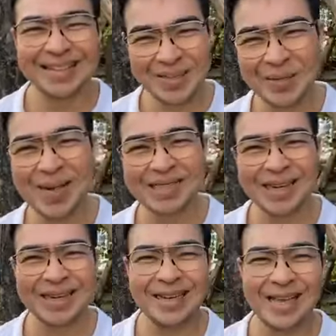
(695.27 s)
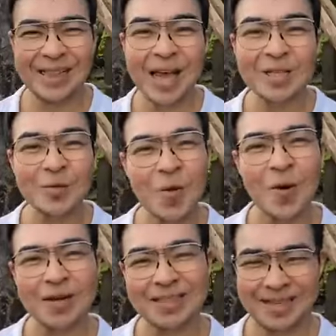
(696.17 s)
See you next Sunday. Thanks for
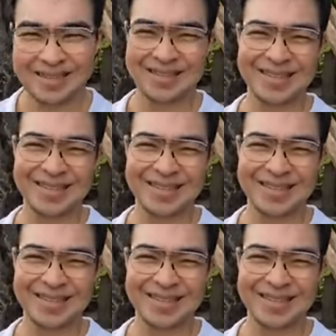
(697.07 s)
watching.